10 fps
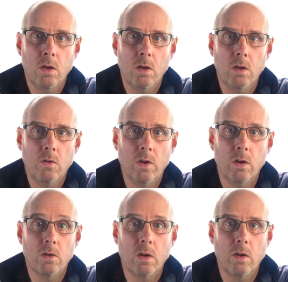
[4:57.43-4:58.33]
to your
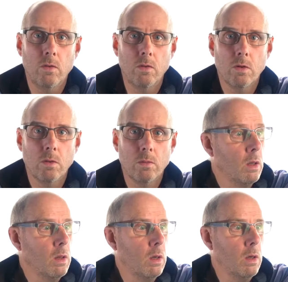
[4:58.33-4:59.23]
fitness levels.
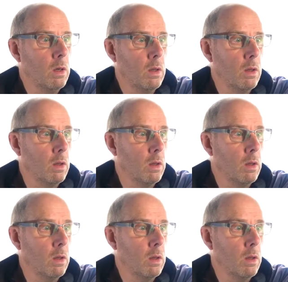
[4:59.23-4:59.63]
And then